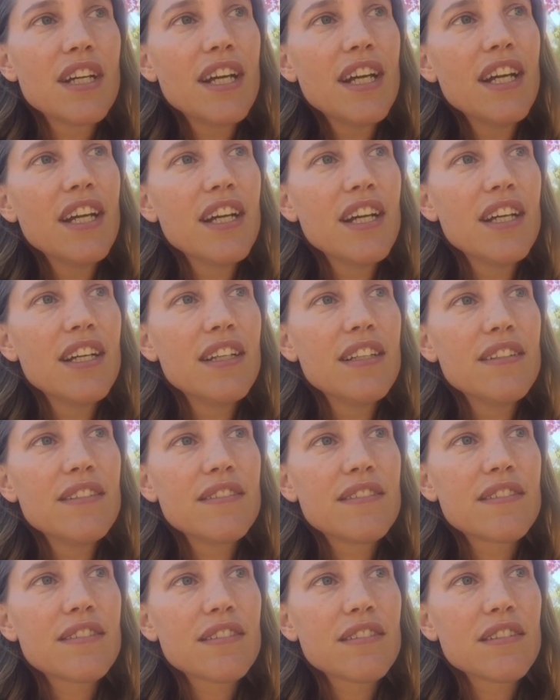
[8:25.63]

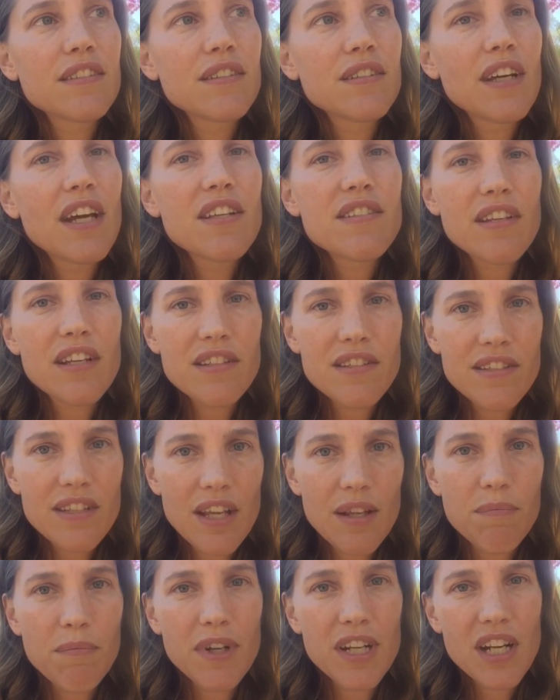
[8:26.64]
And as I
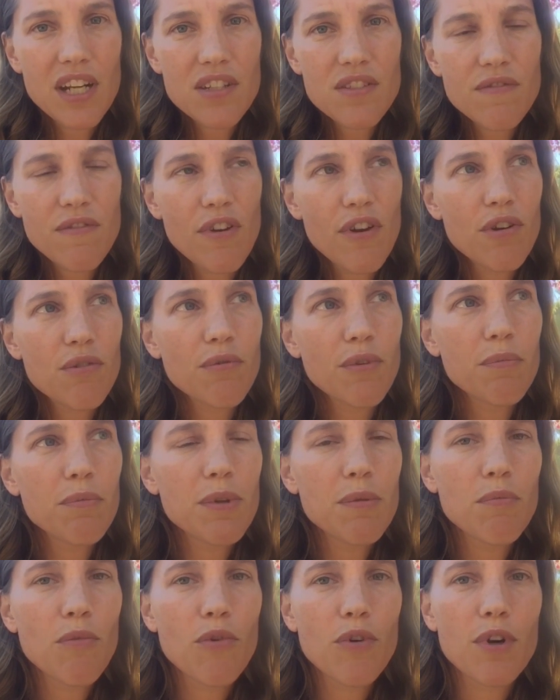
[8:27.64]
said, my next vlog will
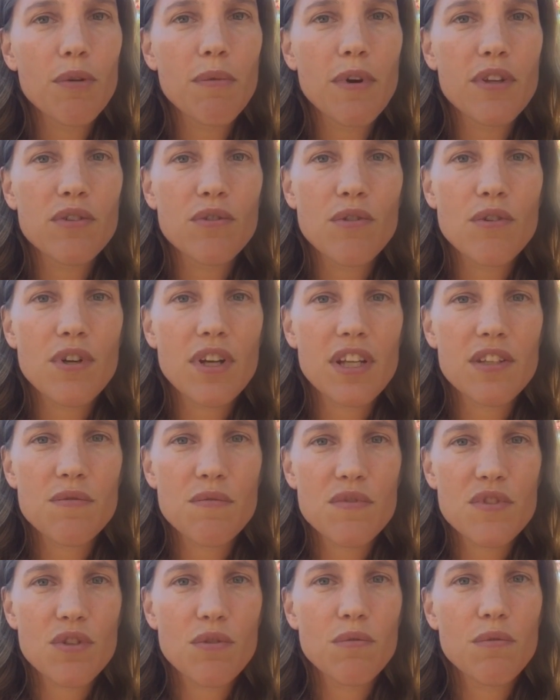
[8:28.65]
be more about
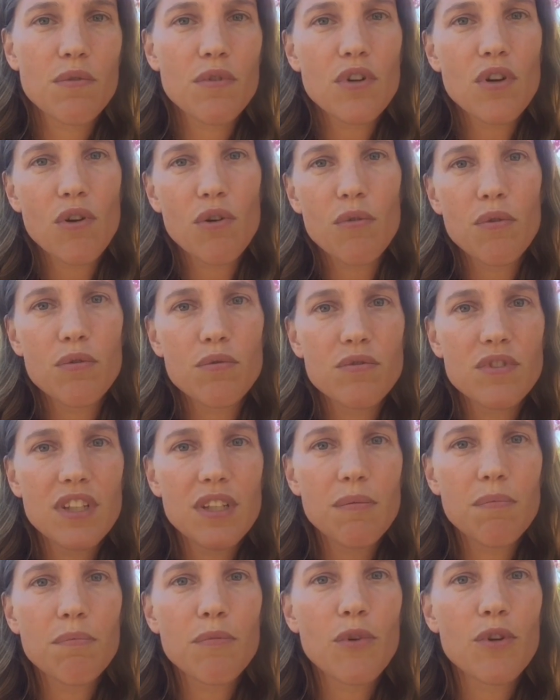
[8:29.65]
orgasms, so we'll go
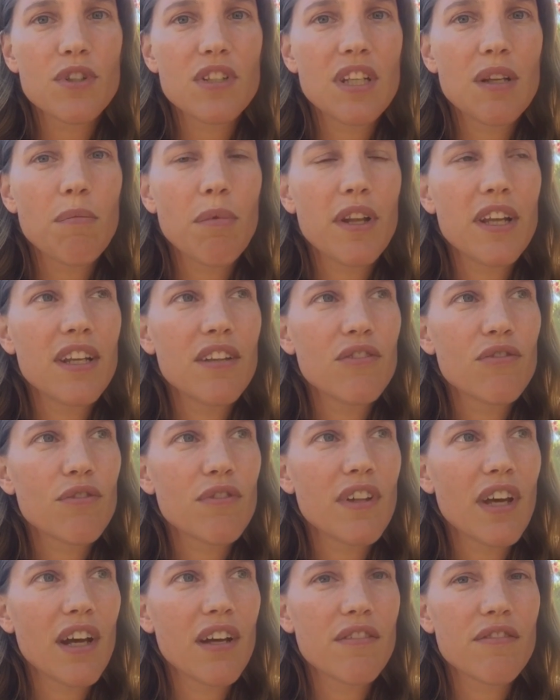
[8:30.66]
more deeply into
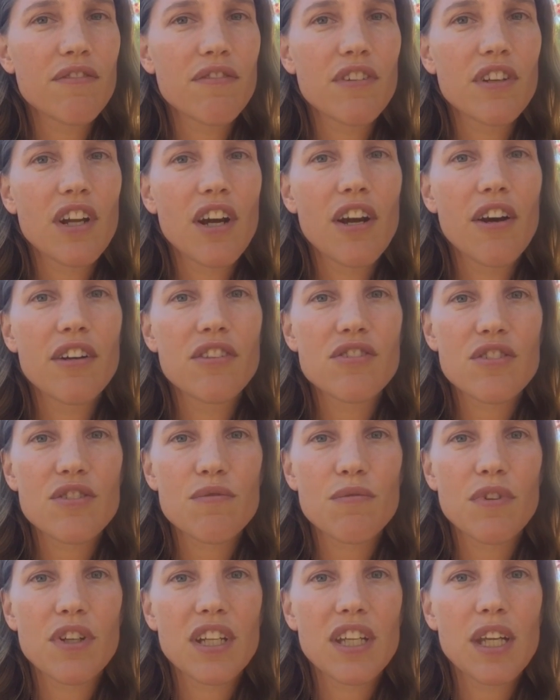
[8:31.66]
that. For now, I
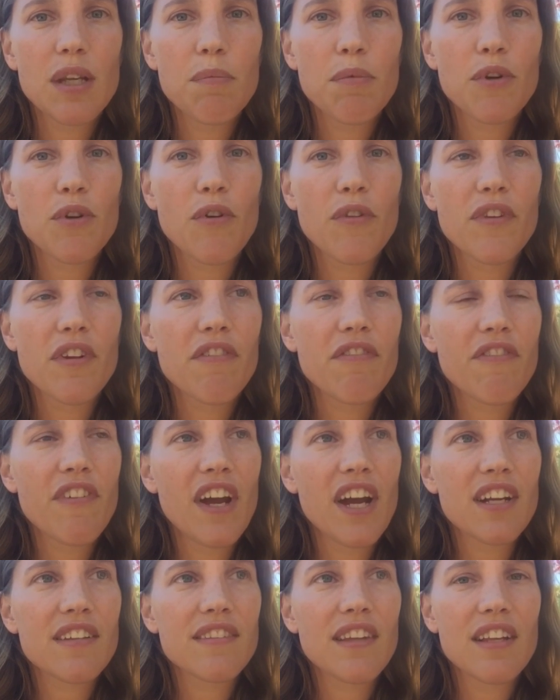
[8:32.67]
just want to keep it on the
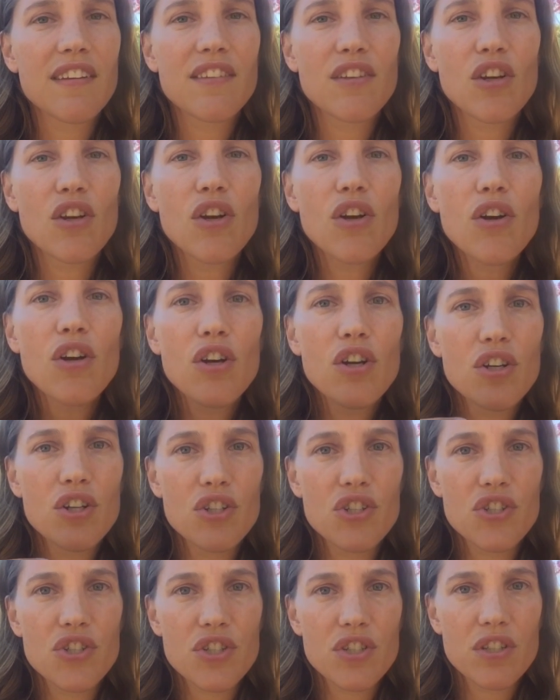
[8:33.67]
fact that the
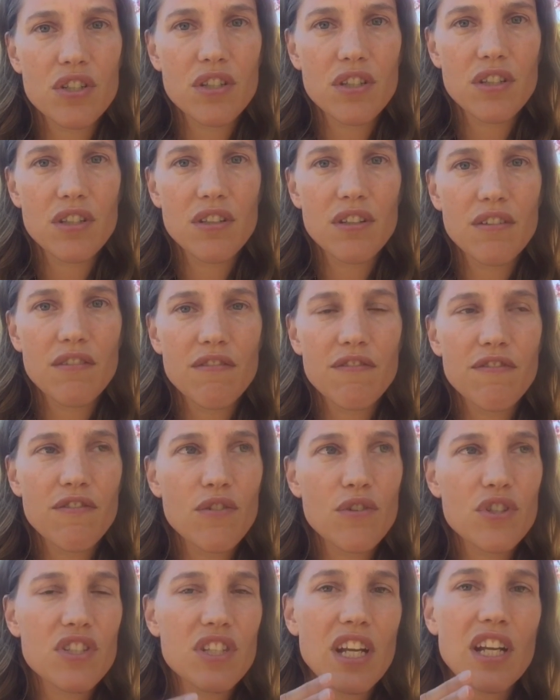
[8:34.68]
urge
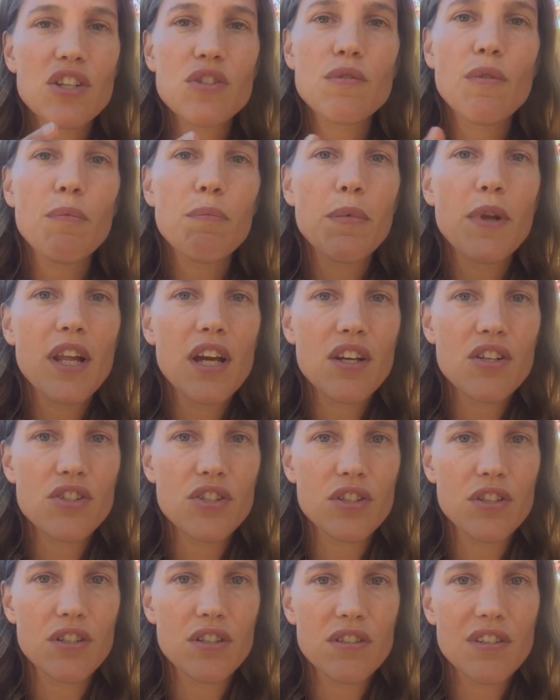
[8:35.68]
for sexual
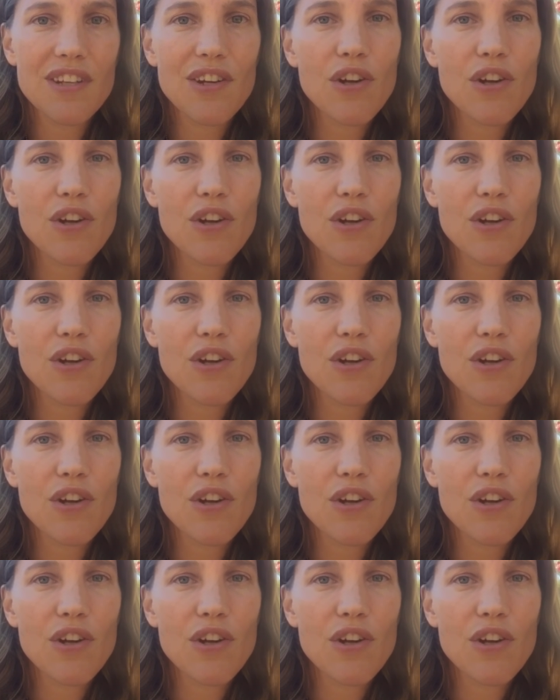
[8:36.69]
pleasure,